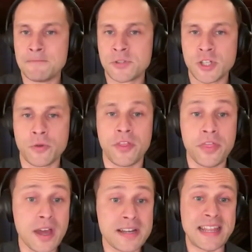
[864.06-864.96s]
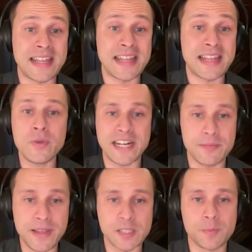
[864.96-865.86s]
So the thought is that if we can
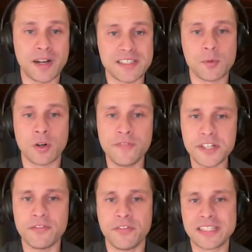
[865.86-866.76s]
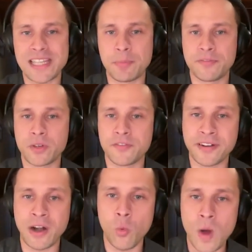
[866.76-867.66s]
actually make this process more efficient, for example, if we can
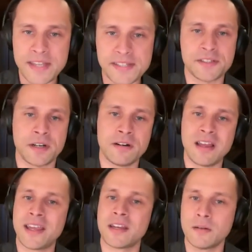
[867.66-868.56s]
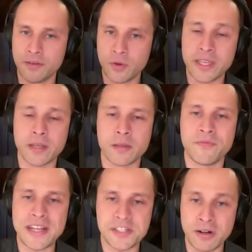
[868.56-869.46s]
figure out why cells aren't dying, or if we can kill them
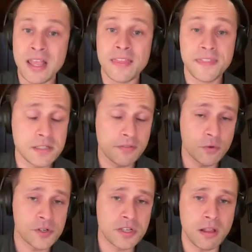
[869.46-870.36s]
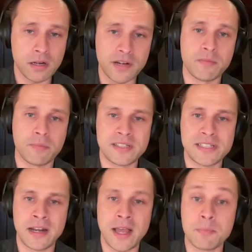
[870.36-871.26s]
faster, this could forestall or even
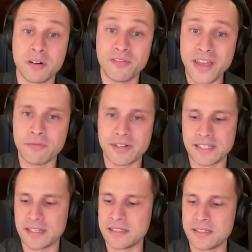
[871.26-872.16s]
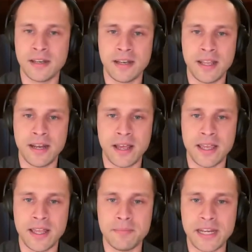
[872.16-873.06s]
prevent resistance in
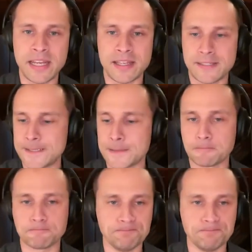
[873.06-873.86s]
many cases.